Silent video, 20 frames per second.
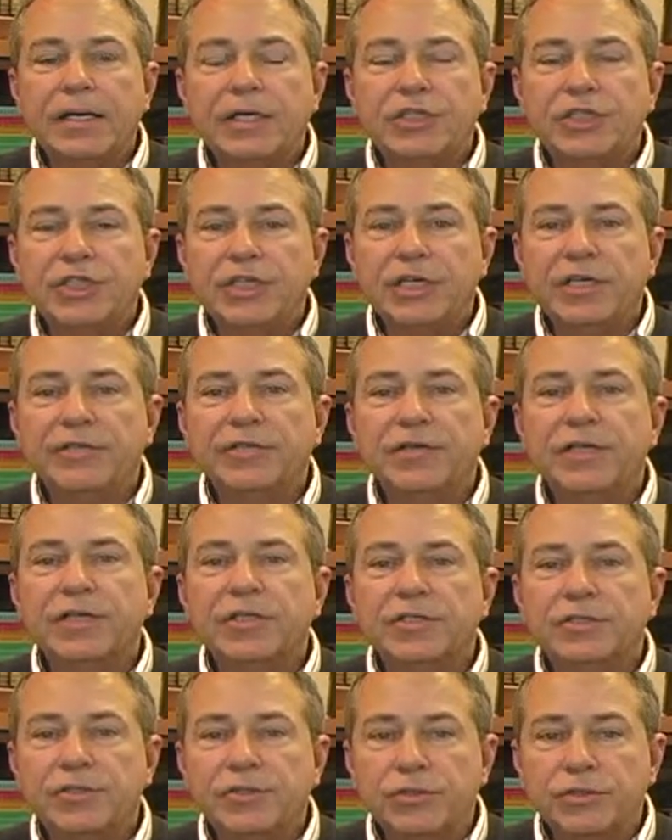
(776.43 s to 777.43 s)

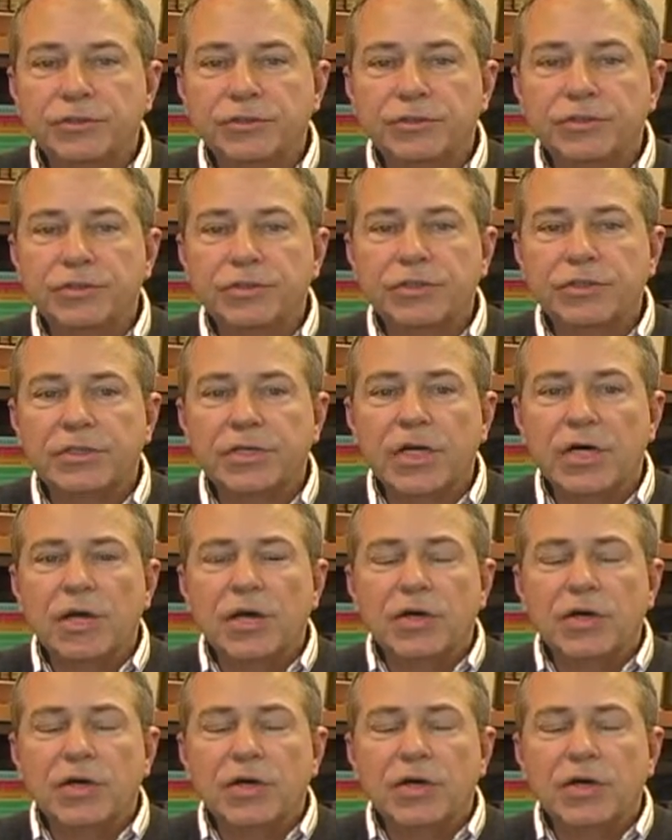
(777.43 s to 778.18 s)
achieving students.